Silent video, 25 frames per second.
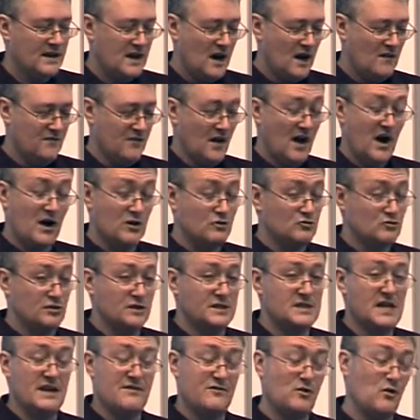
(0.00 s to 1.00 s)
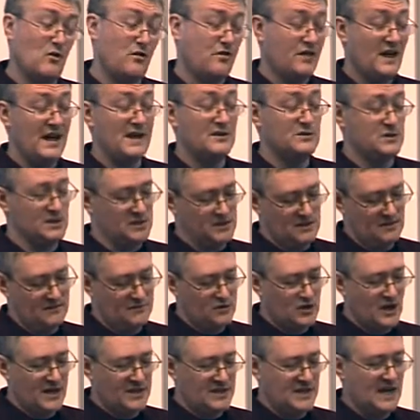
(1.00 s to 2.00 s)
of the hundreds, if not thousands, of
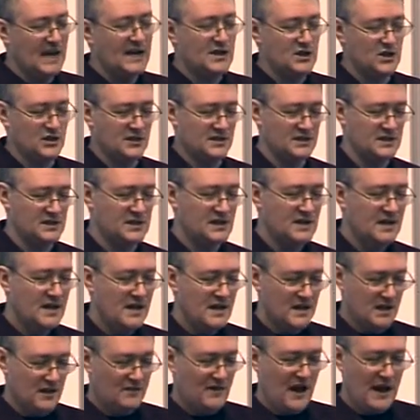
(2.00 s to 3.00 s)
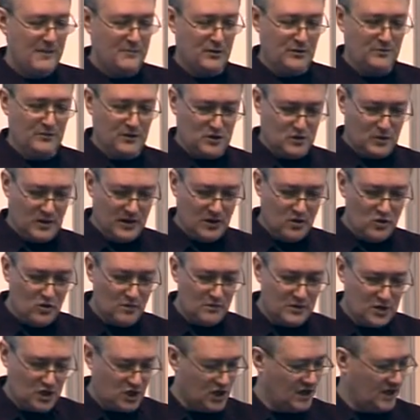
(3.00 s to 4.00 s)
transactions that have happened between
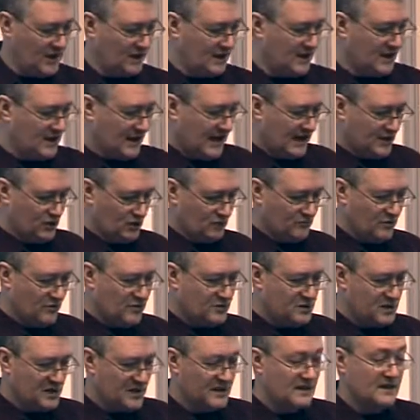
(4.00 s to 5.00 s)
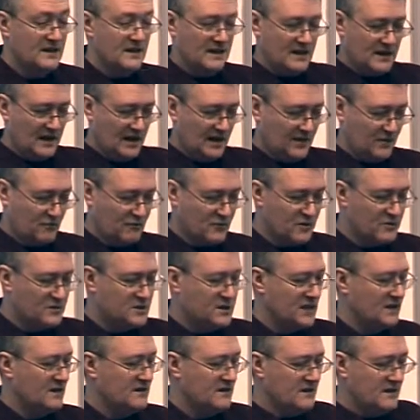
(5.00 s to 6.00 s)
your machine and your router, and the
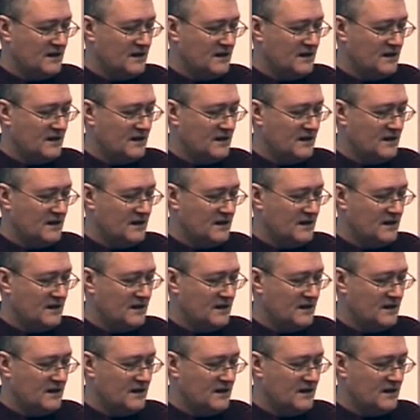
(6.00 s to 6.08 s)
router